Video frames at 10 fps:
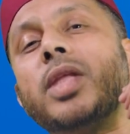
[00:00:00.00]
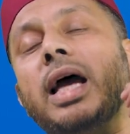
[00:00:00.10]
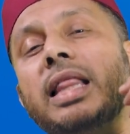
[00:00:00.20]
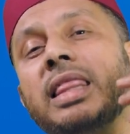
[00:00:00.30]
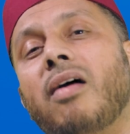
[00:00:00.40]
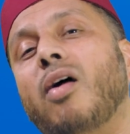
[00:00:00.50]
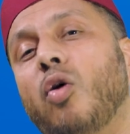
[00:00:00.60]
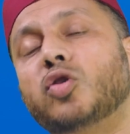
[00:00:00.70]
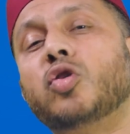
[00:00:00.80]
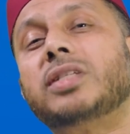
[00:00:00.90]
there are
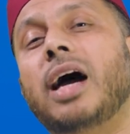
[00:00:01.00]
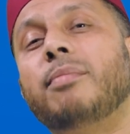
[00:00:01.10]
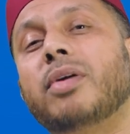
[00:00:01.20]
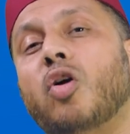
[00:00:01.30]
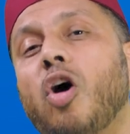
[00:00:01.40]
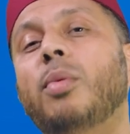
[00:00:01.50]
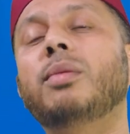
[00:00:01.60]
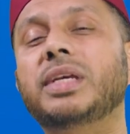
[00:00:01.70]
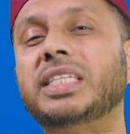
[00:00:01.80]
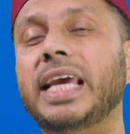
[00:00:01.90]
also some common
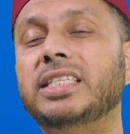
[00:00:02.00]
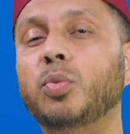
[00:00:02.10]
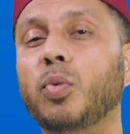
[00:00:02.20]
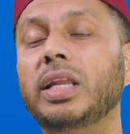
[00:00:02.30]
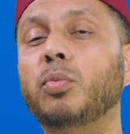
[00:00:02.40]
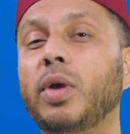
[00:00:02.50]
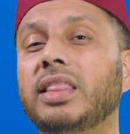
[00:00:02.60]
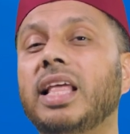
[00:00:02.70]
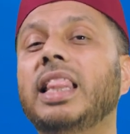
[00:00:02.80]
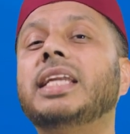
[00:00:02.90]
mistakes with
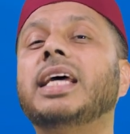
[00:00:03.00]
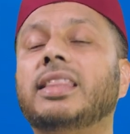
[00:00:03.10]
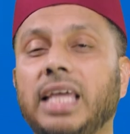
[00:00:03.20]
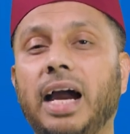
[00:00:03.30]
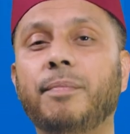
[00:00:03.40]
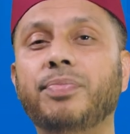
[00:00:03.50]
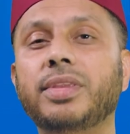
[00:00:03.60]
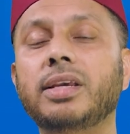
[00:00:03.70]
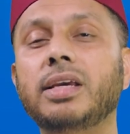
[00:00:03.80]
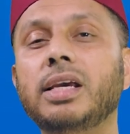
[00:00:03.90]
letter Ta.
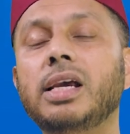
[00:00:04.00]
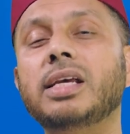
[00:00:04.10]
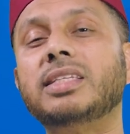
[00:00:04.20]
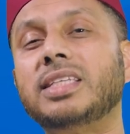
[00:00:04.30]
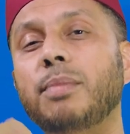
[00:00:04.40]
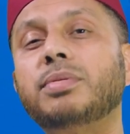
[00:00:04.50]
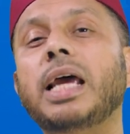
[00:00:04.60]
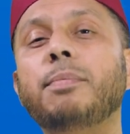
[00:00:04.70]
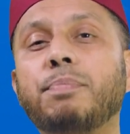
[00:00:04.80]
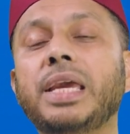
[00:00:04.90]

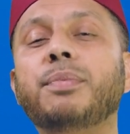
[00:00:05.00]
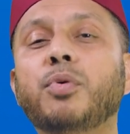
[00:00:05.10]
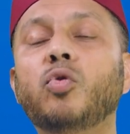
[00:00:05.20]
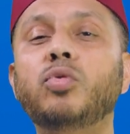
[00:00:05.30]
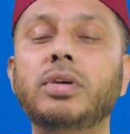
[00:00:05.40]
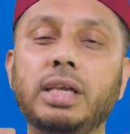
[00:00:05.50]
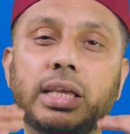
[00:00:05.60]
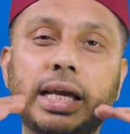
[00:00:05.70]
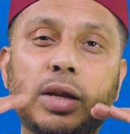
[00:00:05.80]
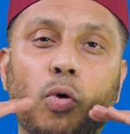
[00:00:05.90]
Sometimes people,
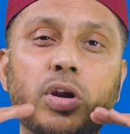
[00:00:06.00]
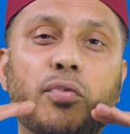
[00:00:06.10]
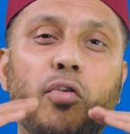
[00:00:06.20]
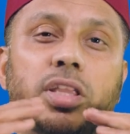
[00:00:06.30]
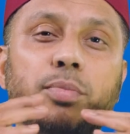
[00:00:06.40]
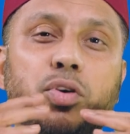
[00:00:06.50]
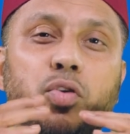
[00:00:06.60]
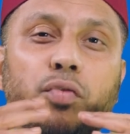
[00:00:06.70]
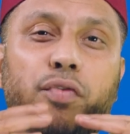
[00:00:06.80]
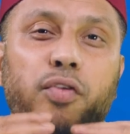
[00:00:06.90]
in order for them to
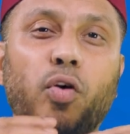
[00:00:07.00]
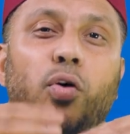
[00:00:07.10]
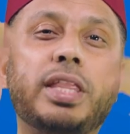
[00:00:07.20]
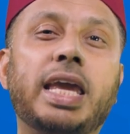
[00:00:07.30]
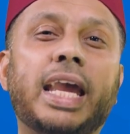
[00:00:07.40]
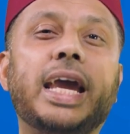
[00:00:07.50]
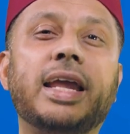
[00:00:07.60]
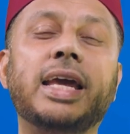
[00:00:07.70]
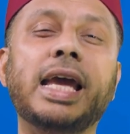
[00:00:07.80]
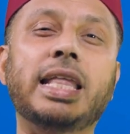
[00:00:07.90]
flow the air,
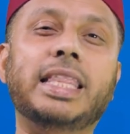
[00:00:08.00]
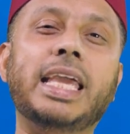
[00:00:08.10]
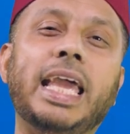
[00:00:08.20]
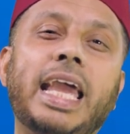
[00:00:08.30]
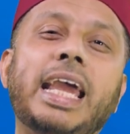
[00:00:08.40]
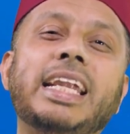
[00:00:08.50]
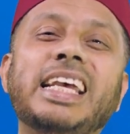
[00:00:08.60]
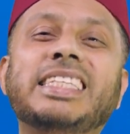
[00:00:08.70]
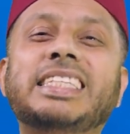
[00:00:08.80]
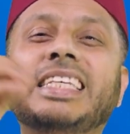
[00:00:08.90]
they add a
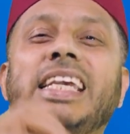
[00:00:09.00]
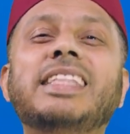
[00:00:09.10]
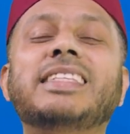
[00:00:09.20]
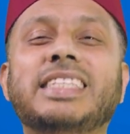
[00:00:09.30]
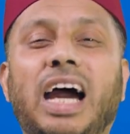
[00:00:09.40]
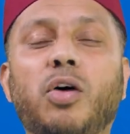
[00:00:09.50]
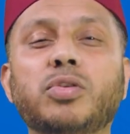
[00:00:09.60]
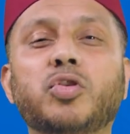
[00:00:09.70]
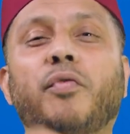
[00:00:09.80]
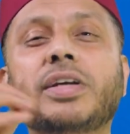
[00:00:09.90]
sin sound.
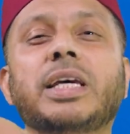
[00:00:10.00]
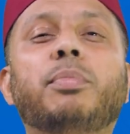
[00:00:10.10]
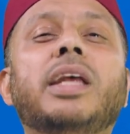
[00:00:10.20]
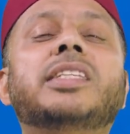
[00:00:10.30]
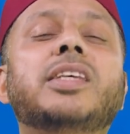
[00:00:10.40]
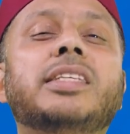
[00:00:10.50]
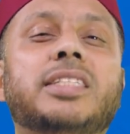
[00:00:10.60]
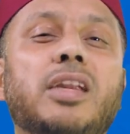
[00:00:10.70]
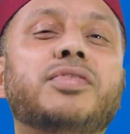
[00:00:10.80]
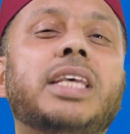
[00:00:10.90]
So for example, instead
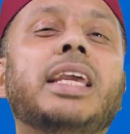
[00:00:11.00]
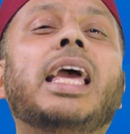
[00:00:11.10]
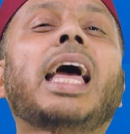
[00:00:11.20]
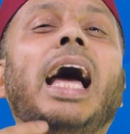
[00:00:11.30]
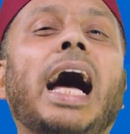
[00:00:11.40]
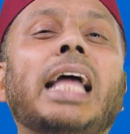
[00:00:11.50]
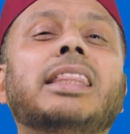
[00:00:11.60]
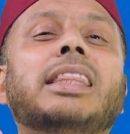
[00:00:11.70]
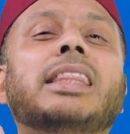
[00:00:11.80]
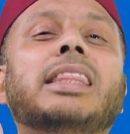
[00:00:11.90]
of saying at,
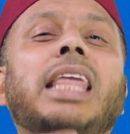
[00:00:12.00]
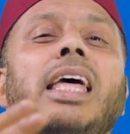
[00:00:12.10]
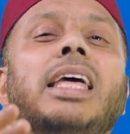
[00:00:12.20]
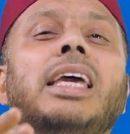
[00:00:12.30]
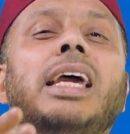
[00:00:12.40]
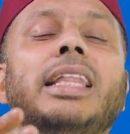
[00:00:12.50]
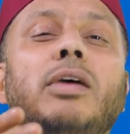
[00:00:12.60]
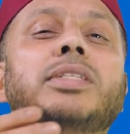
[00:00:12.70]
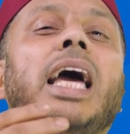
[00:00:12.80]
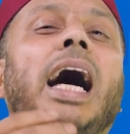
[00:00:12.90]
they will
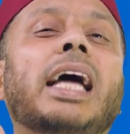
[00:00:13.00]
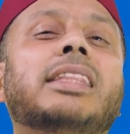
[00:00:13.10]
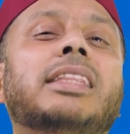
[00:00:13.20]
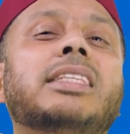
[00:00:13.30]
say at.